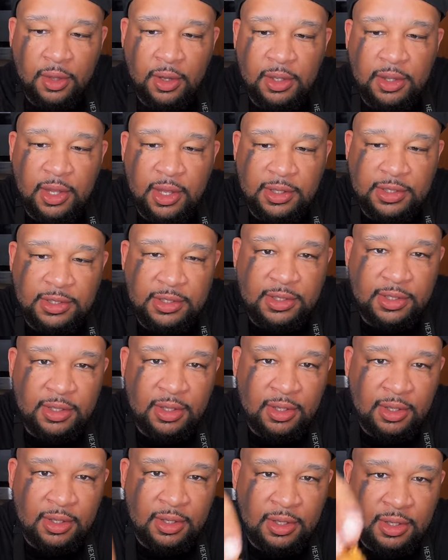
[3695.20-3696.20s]
Look at this.
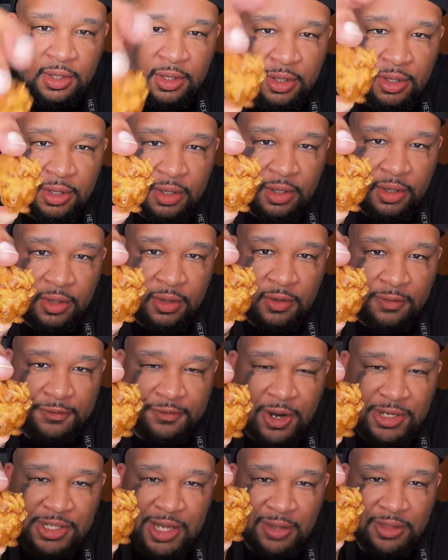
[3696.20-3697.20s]

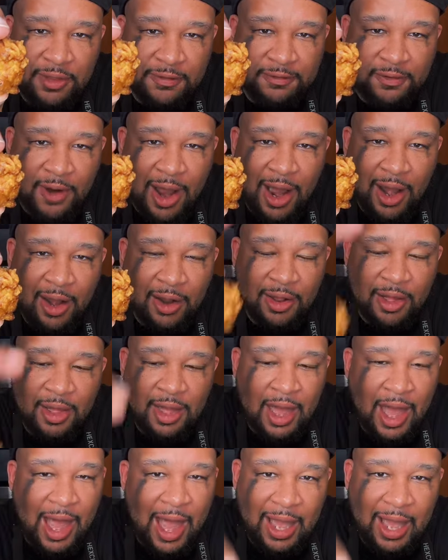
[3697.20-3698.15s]
Fresh out the fryer.